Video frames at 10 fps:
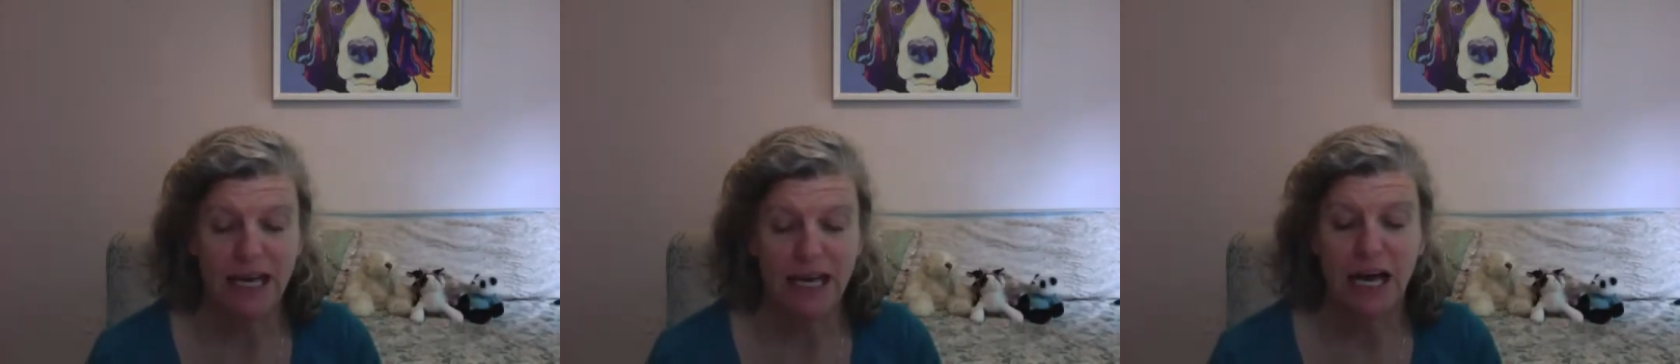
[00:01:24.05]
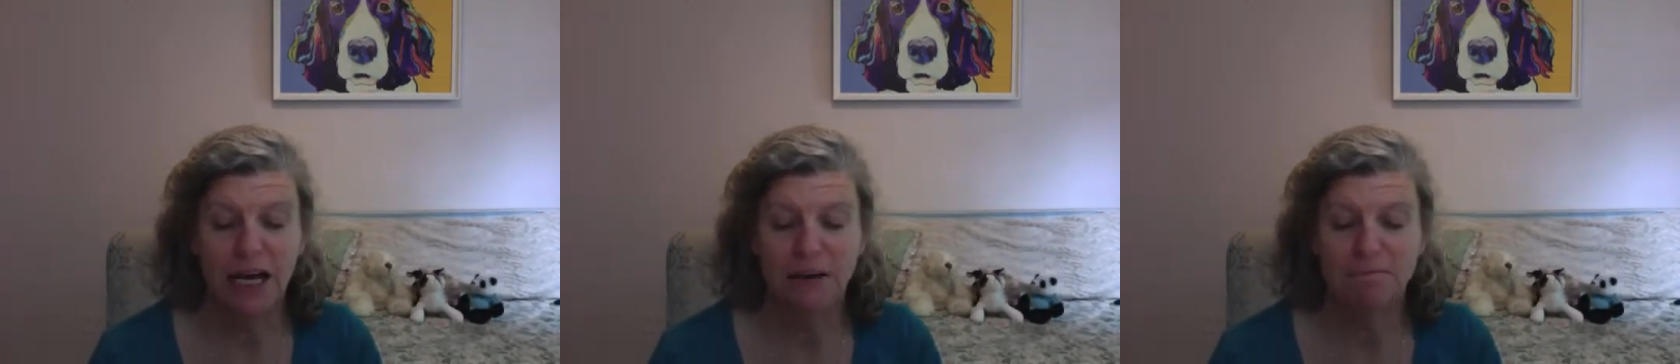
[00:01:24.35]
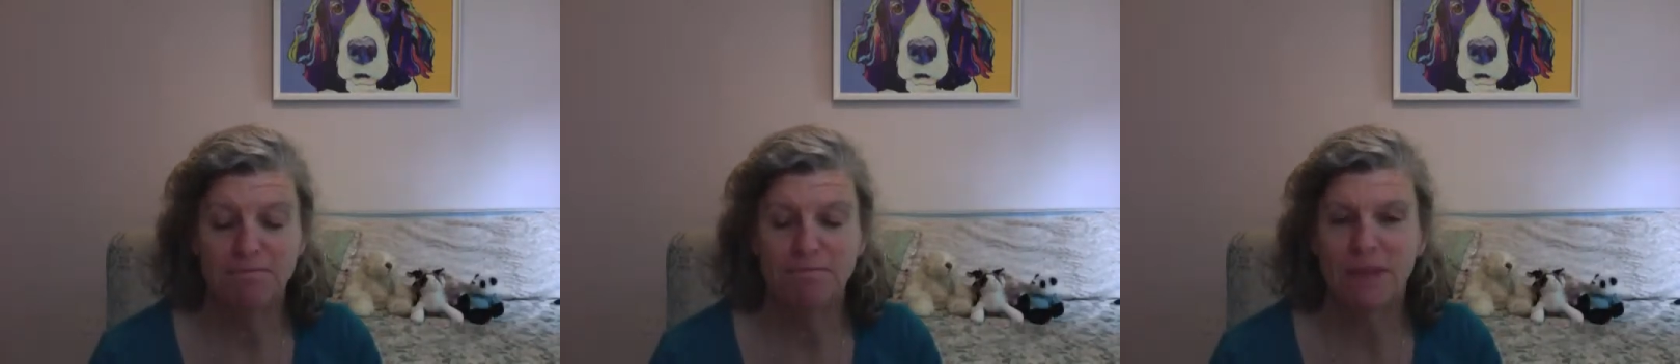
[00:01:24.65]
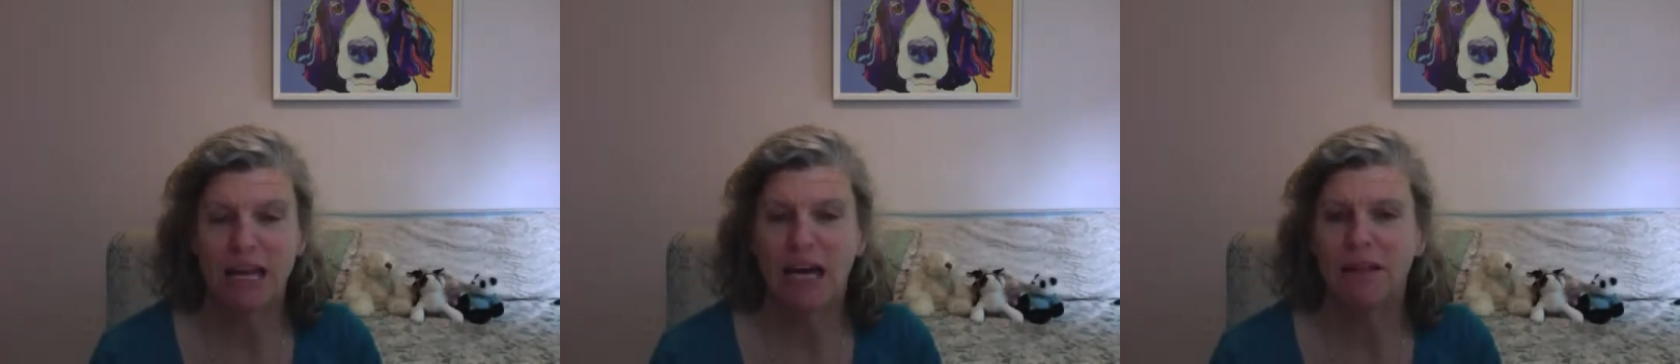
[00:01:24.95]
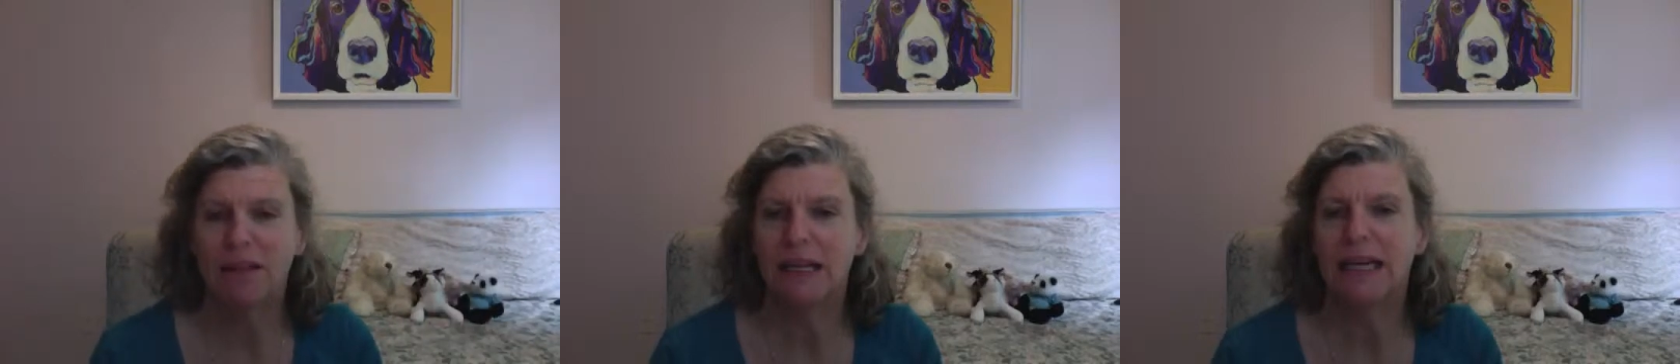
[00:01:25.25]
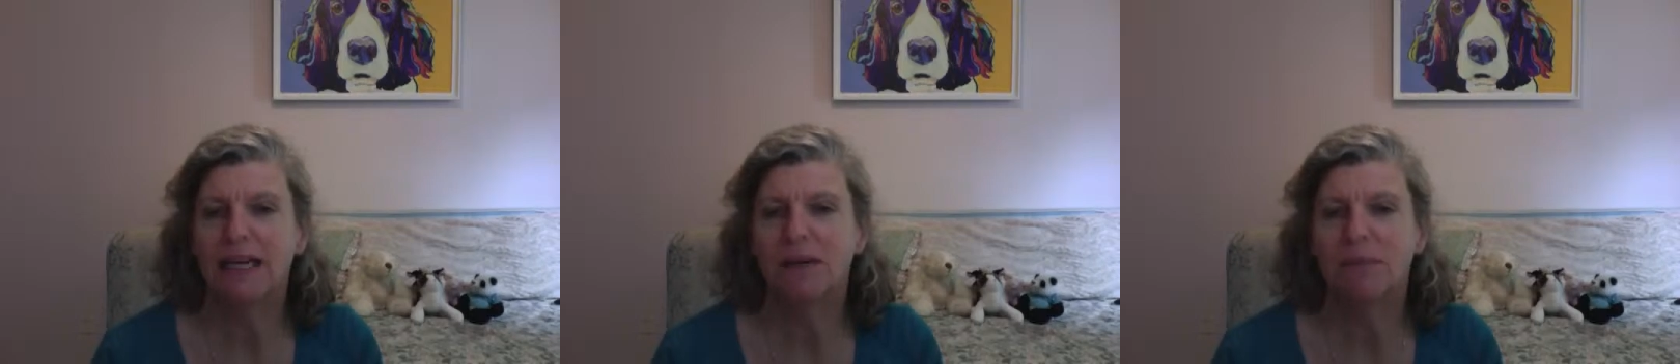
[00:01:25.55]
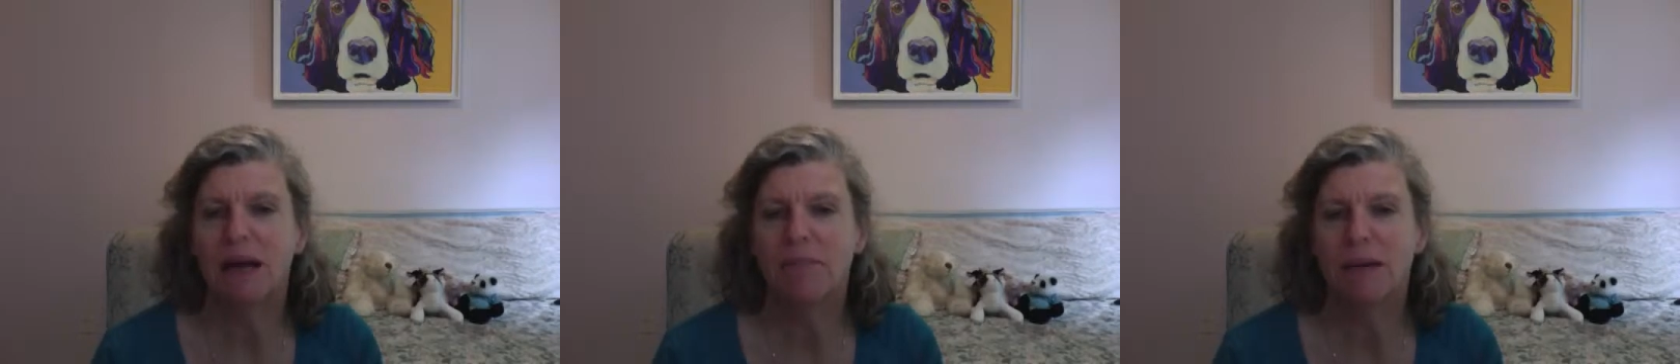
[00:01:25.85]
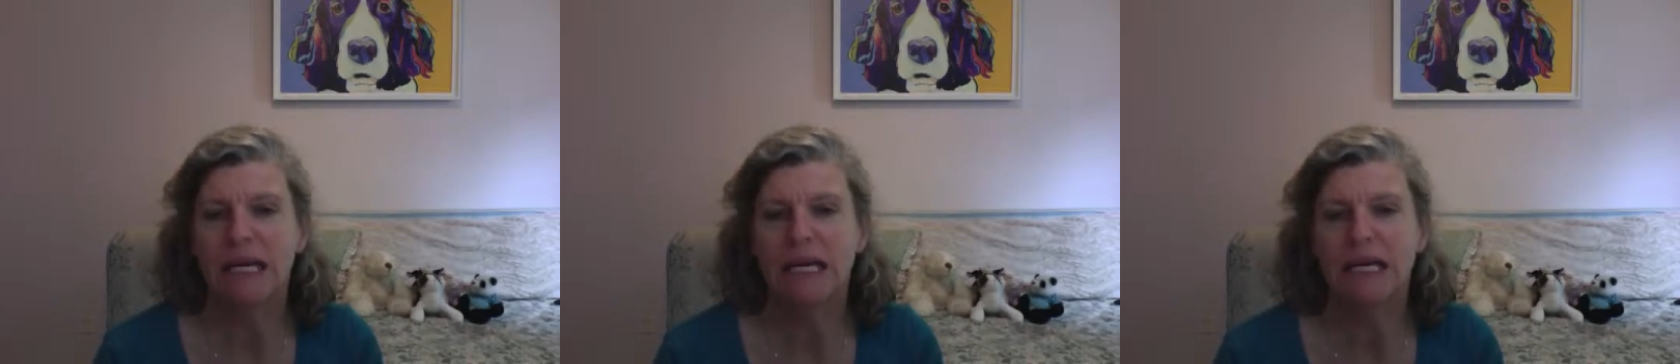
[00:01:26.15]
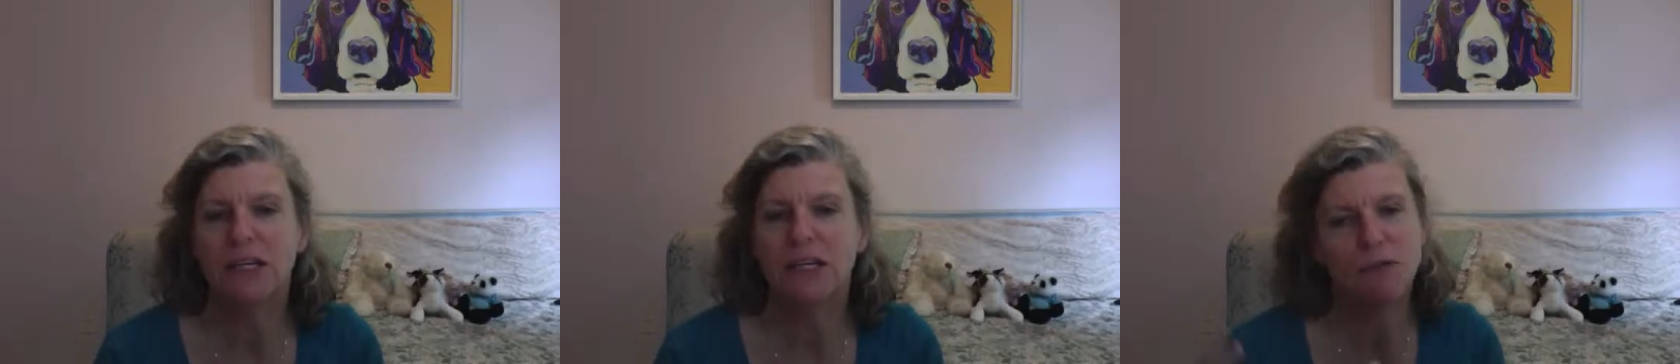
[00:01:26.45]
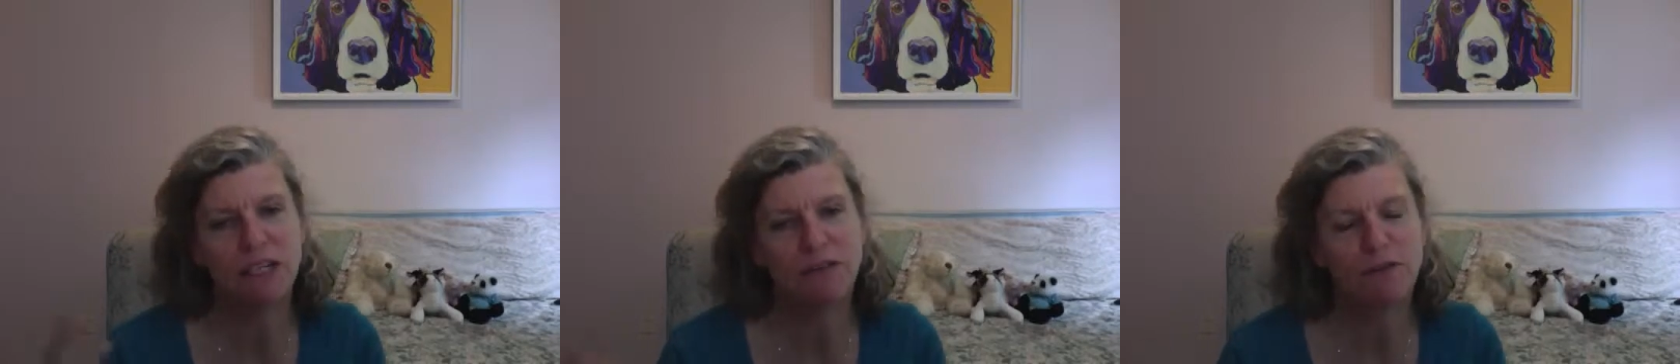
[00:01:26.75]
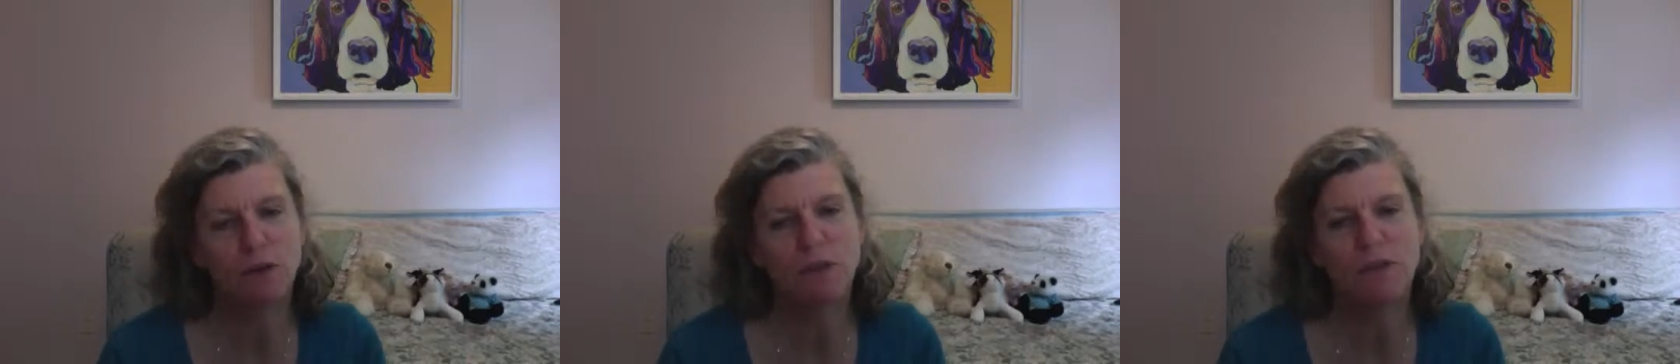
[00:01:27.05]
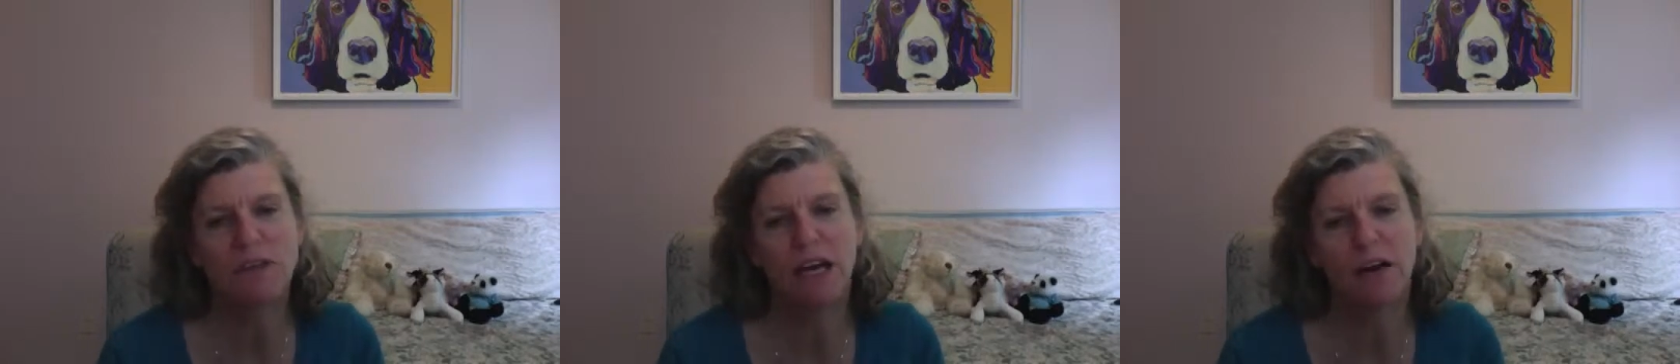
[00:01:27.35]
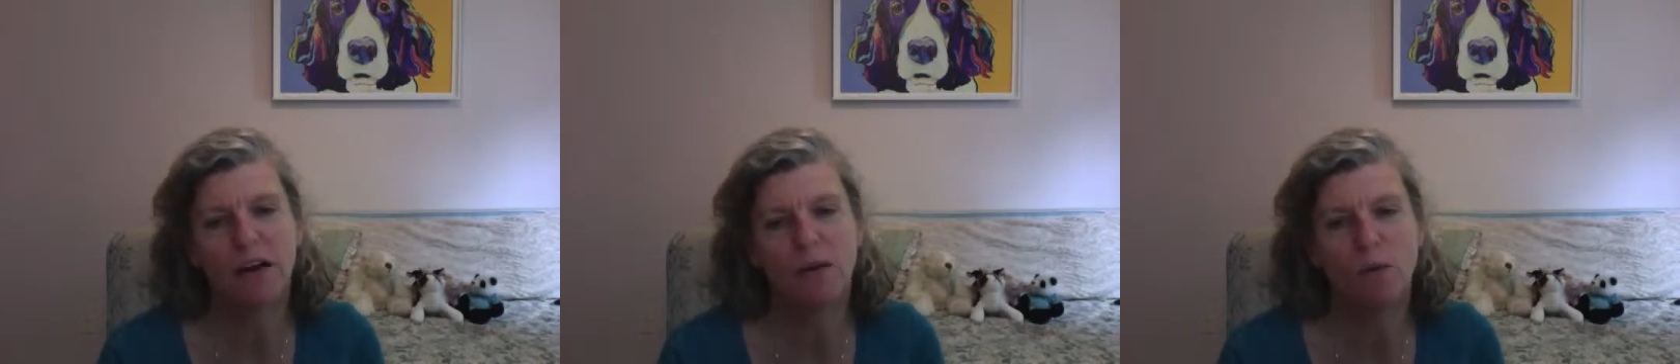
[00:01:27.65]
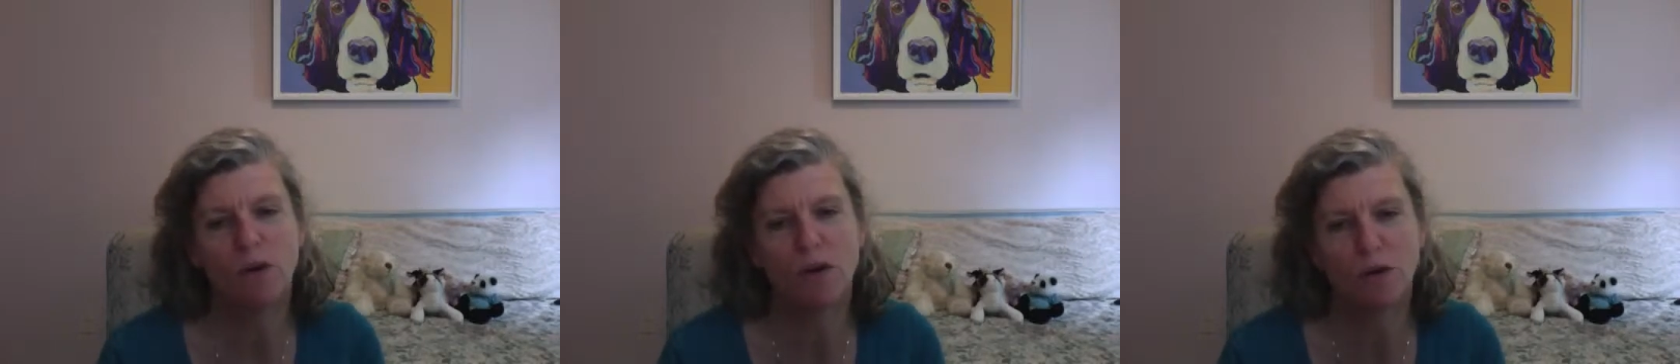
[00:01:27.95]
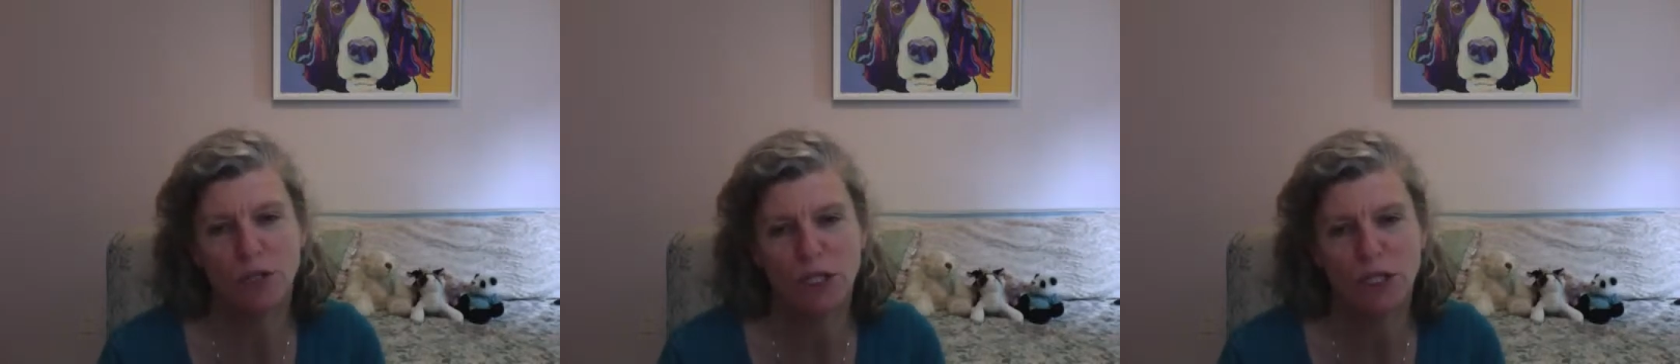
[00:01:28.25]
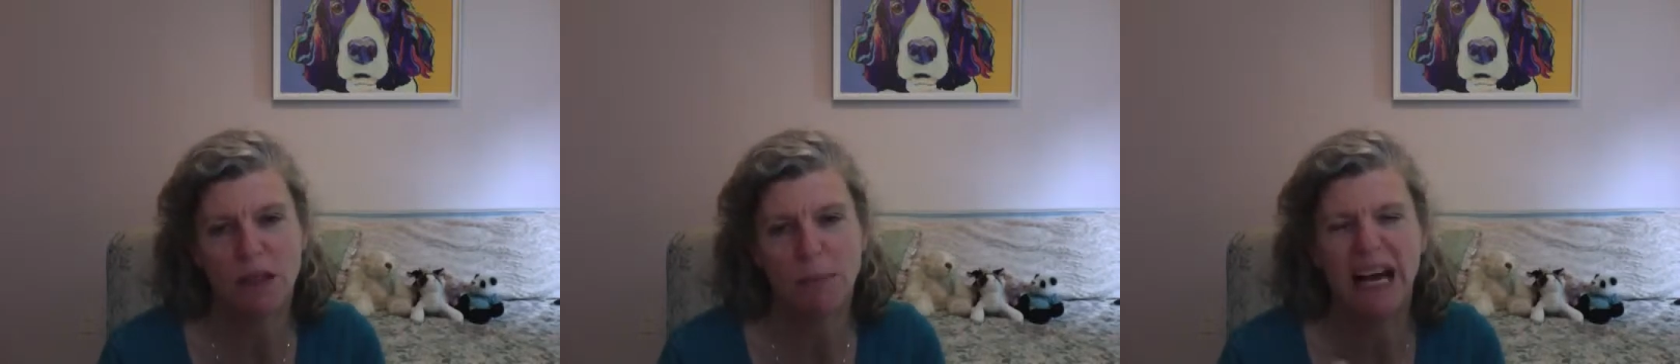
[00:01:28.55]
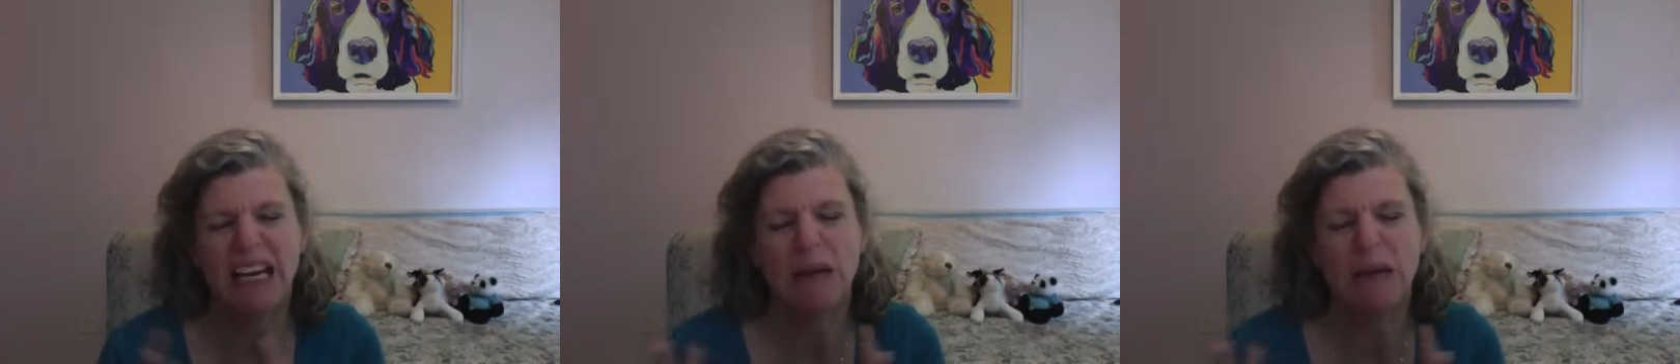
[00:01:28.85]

Um, healthy eating might be choosing foods that are more nourishing to the body,